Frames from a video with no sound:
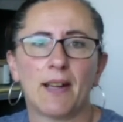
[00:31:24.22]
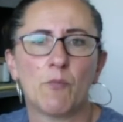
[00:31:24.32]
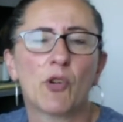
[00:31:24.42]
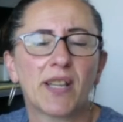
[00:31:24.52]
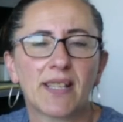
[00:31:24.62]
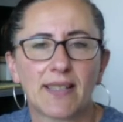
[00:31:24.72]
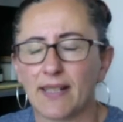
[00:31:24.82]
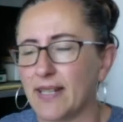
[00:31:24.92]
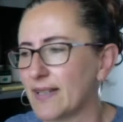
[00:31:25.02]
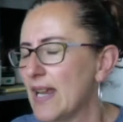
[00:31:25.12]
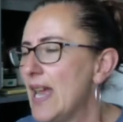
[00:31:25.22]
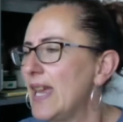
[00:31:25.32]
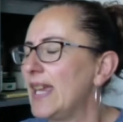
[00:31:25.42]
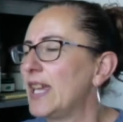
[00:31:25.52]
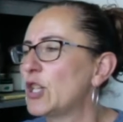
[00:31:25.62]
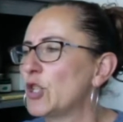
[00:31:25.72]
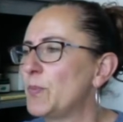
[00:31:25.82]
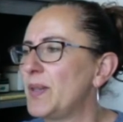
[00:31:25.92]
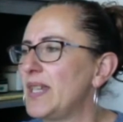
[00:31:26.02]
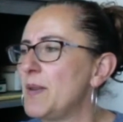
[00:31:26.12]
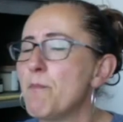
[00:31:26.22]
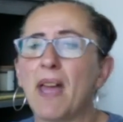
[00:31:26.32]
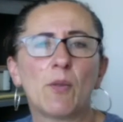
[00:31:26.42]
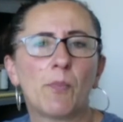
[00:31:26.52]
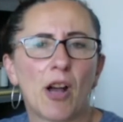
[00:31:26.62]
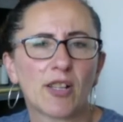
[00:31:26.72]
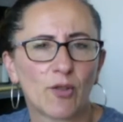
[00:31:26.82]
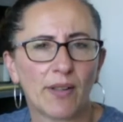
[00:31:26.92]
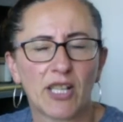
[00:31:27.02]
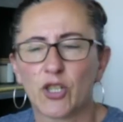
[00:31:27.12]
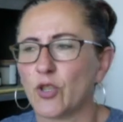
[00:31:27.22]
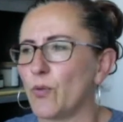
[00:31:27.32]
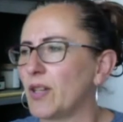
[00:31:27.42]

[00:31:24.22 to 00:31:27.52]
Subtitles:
morning sickness. It could be menopausal issue.